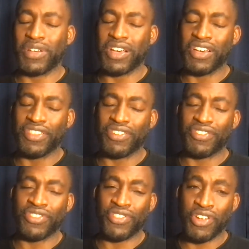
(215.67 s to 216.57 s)
other
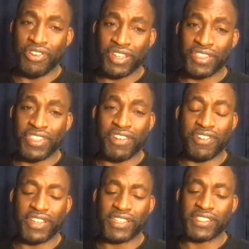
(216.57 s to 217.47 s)
learning
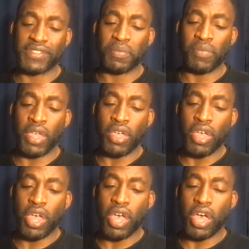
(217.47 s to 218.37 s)
theories,
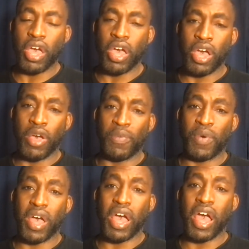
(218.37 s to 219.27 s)
um,
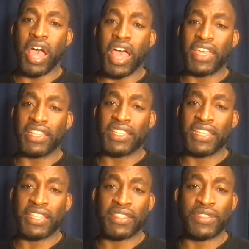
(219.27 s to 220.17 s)
I
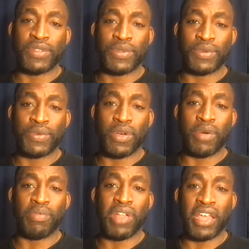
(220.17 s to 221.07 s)
intend to
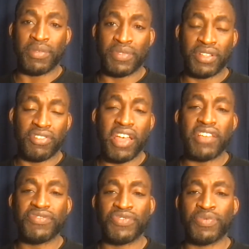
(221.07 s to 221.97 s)
apply them in the
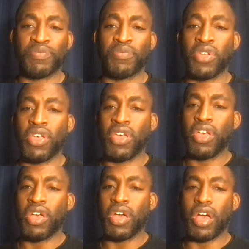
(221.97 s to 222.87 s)
classroom.
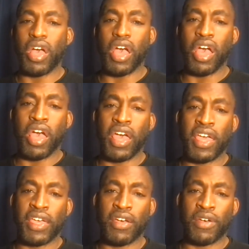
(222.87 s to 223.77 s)

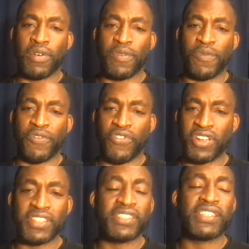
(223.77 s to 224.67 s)
For
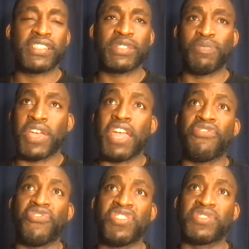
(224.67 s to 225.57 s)
instance,
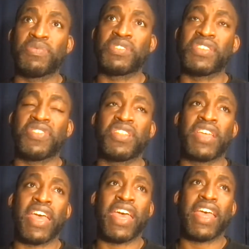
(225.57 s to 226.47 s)
behaviorism is something
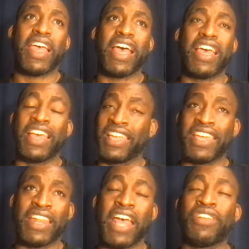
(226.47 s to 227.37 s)
that,
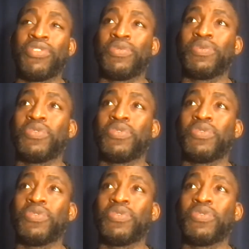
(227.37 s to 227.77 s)
again, I don't